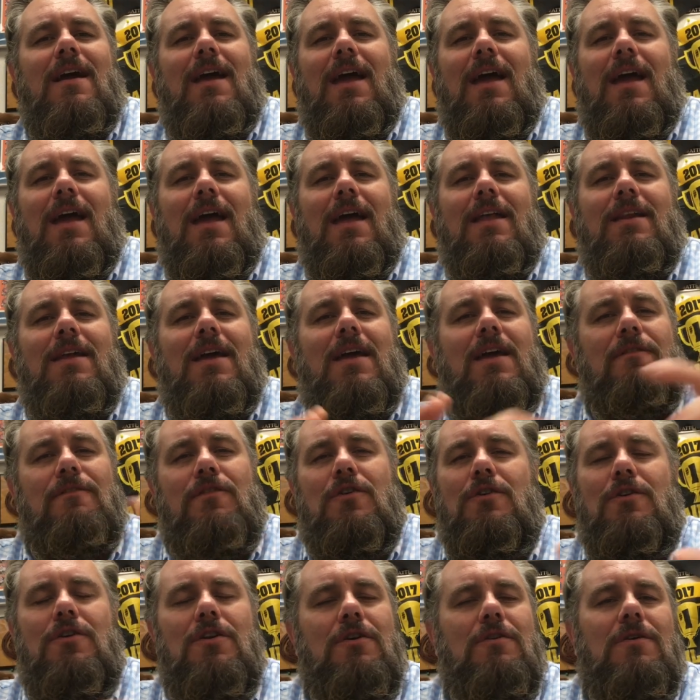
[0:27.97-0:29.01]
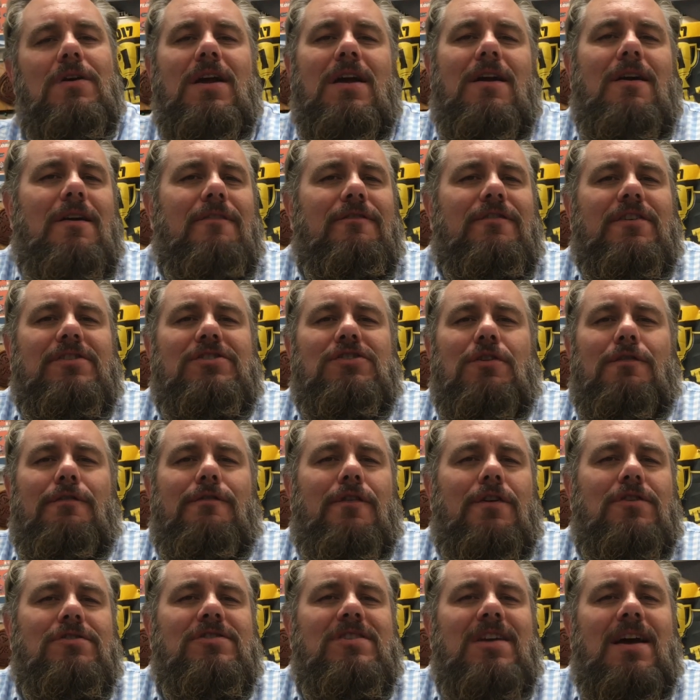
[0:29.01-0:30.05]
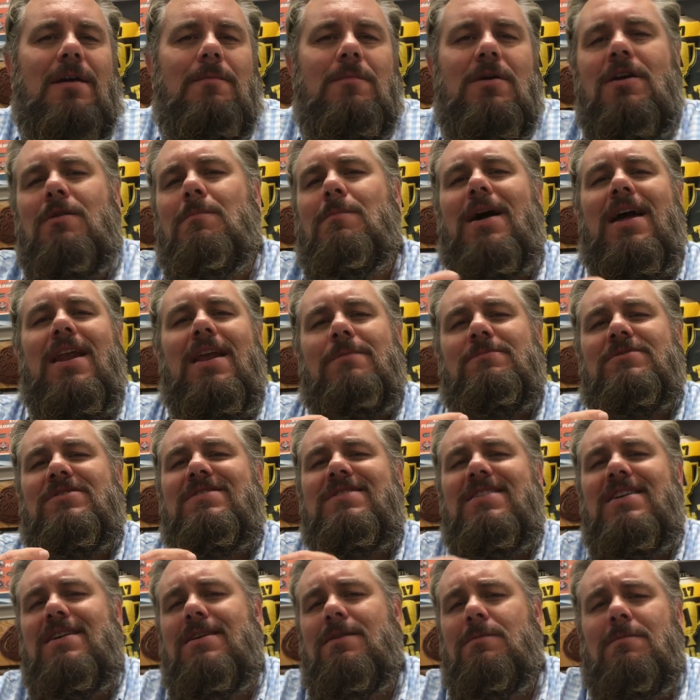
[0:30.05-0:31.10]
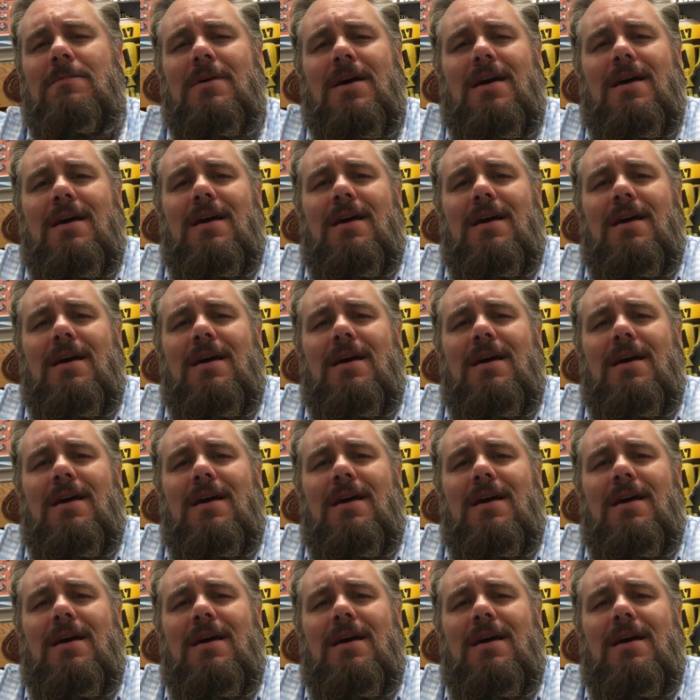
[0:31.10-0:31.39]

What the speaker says: And if you're new here, if it's your first time here, my name's Tim.